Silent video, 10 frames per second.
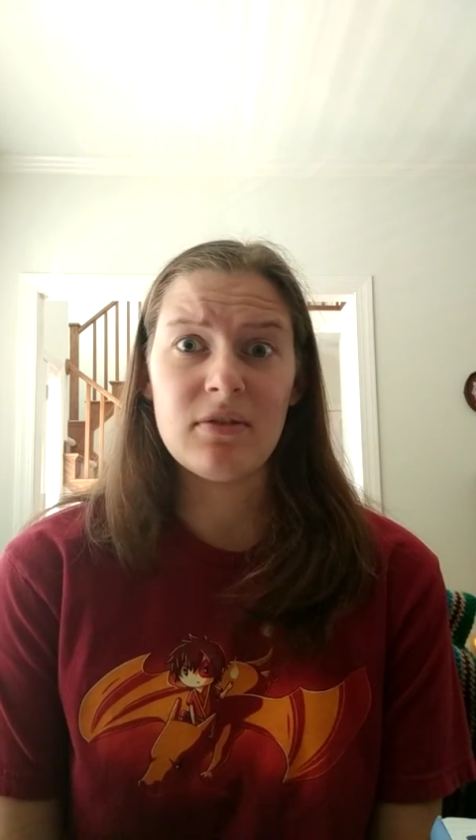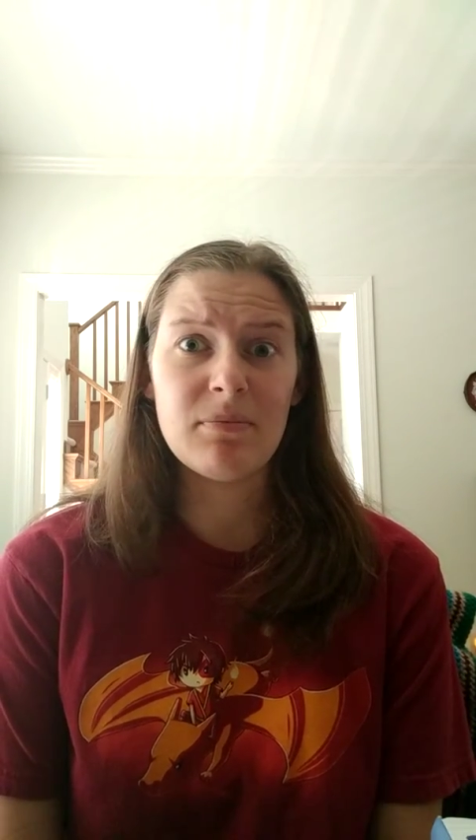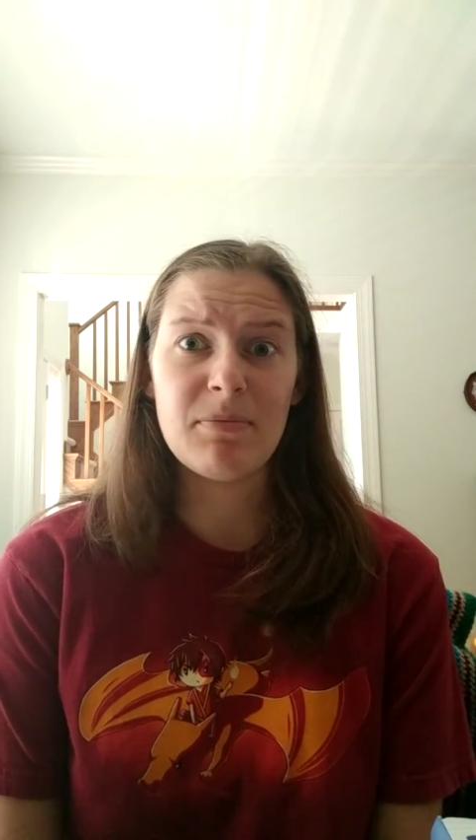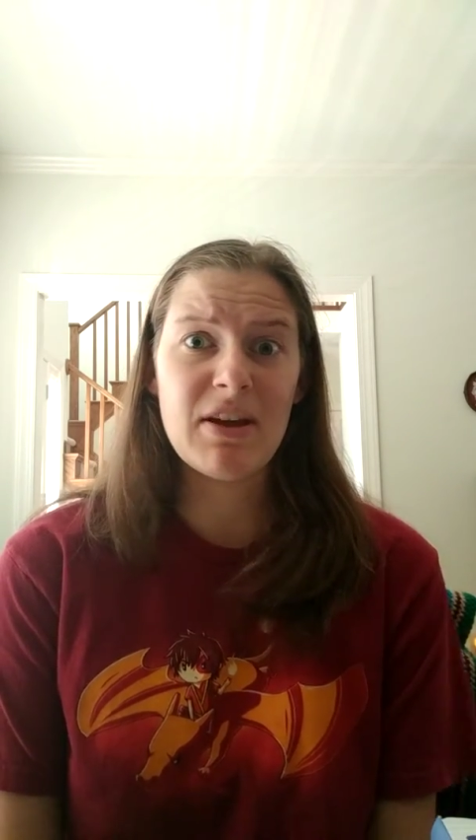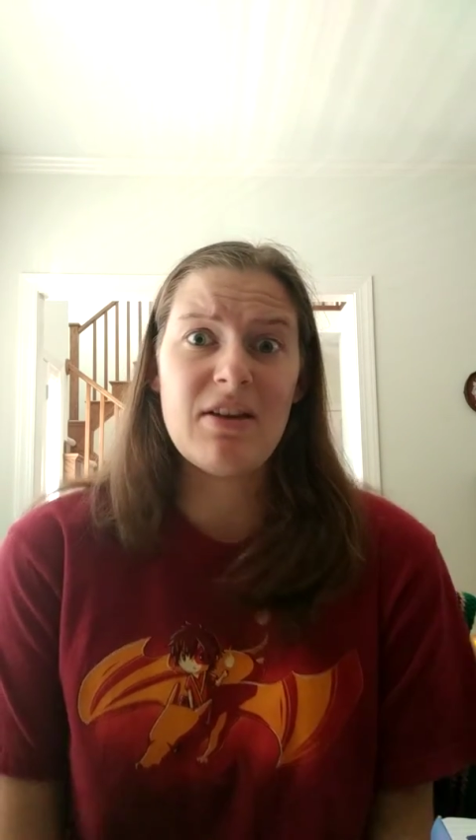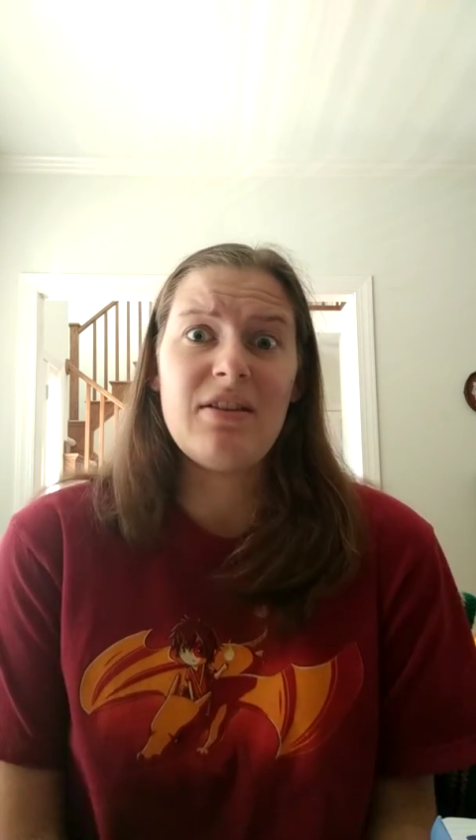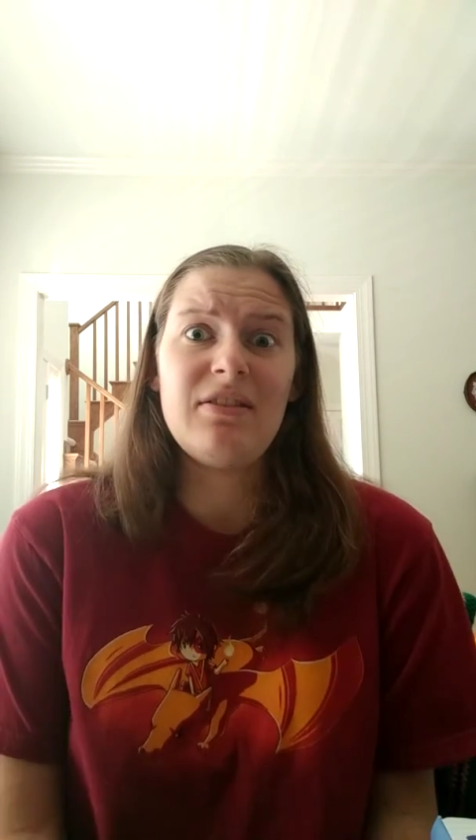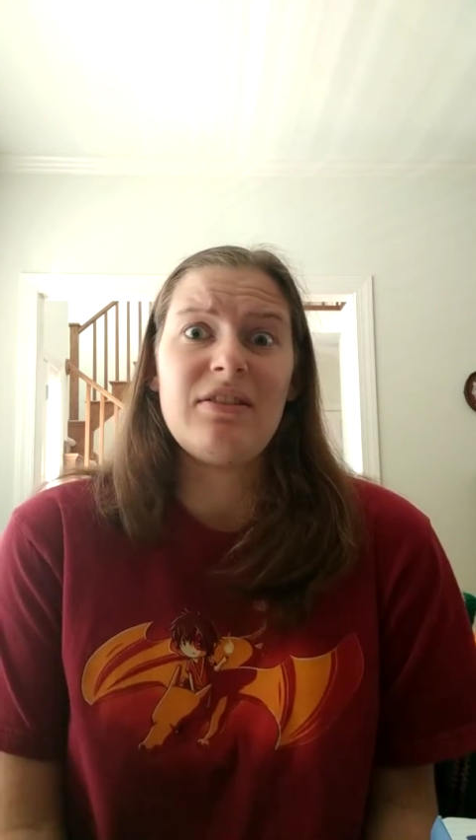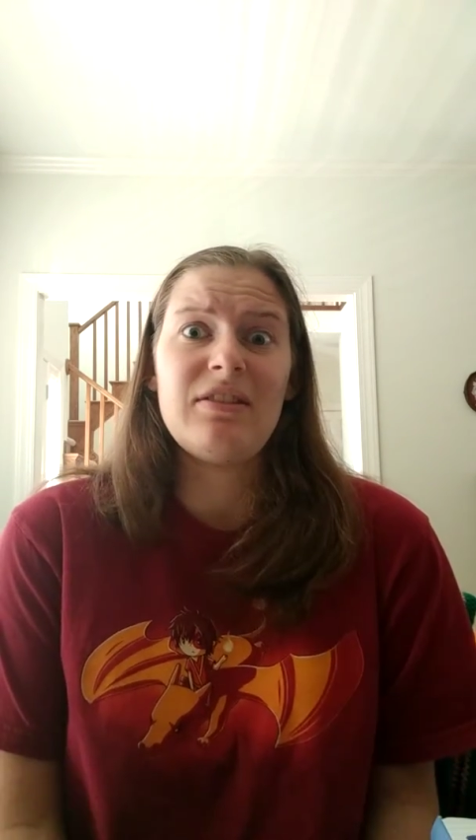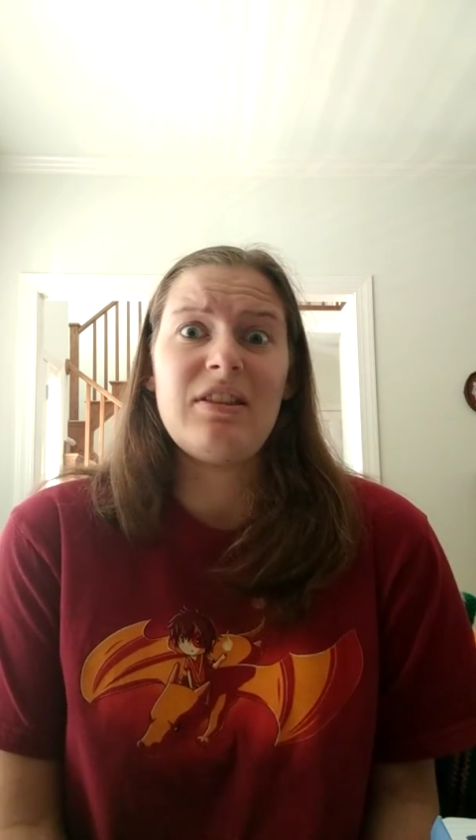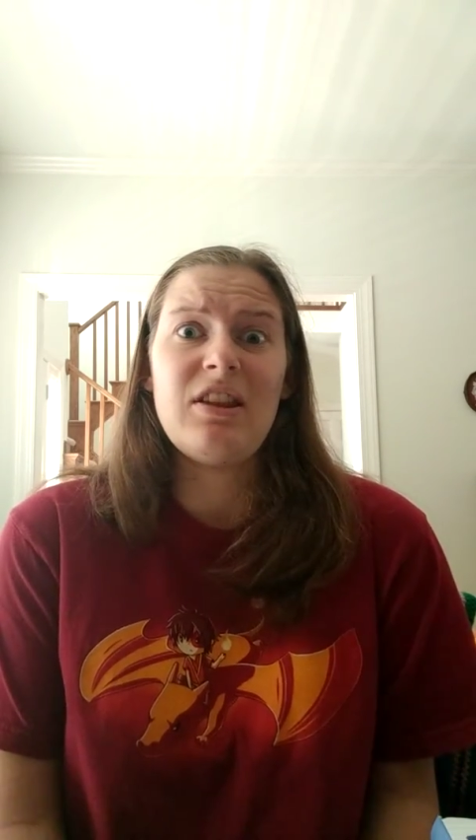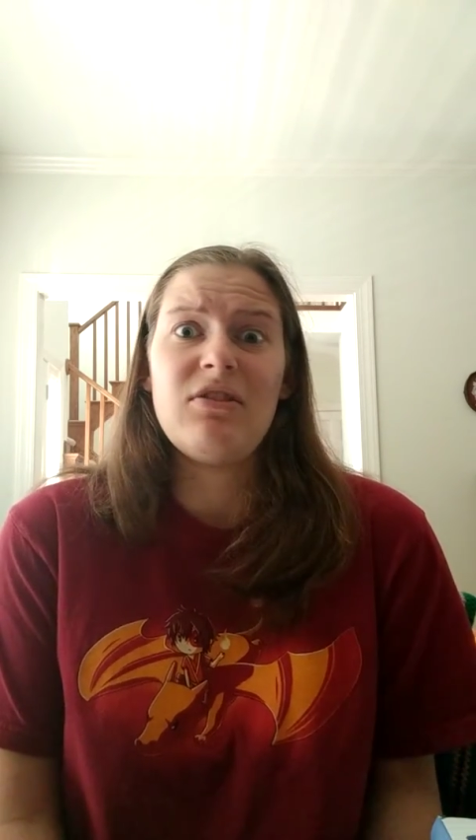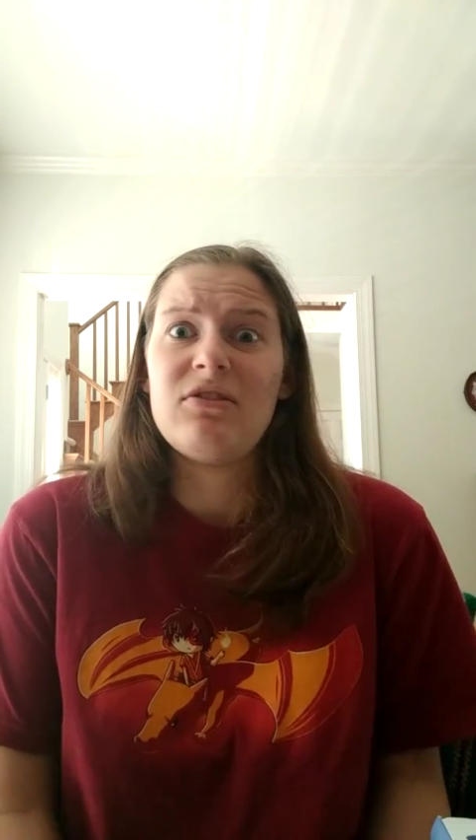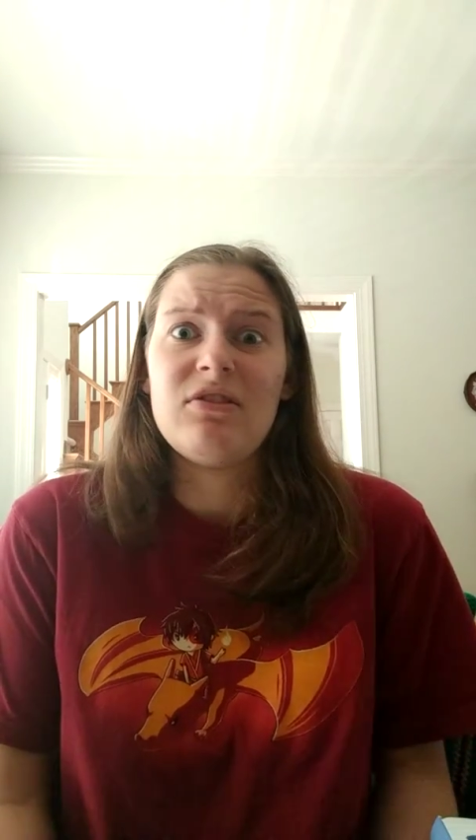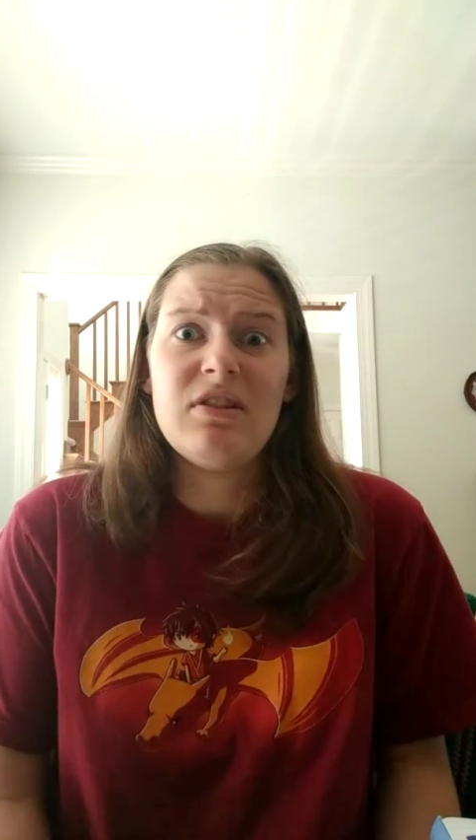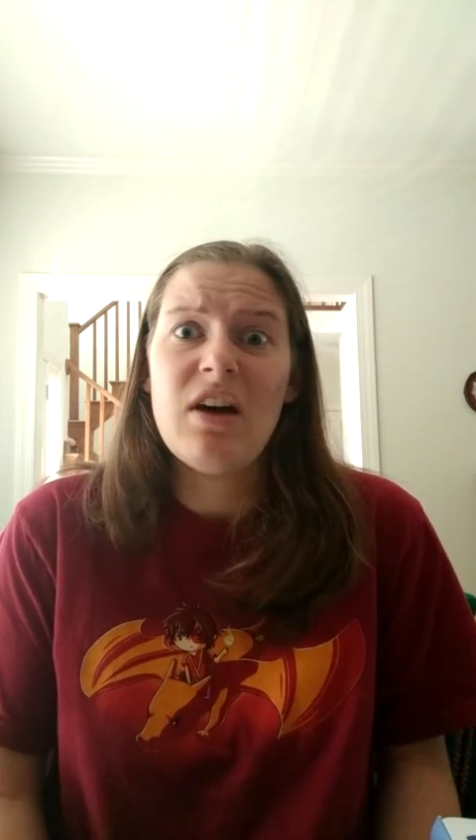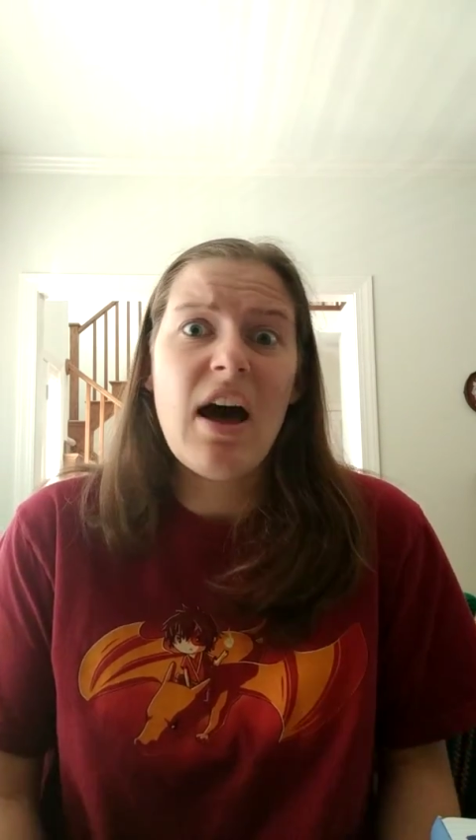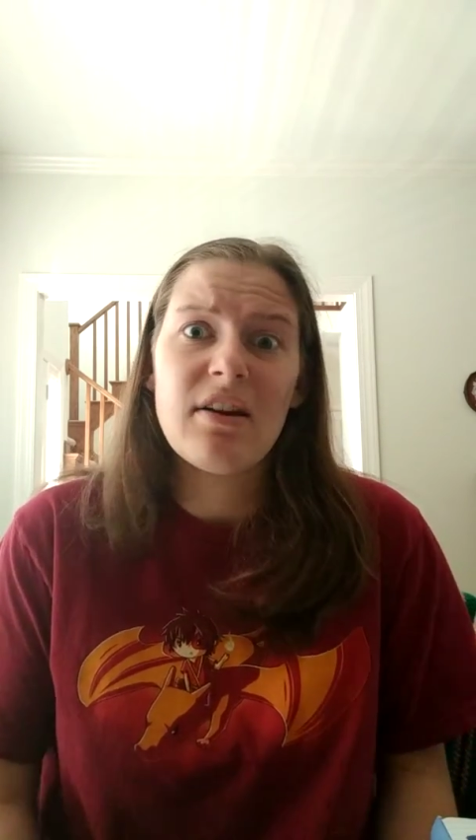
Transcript: Because there's not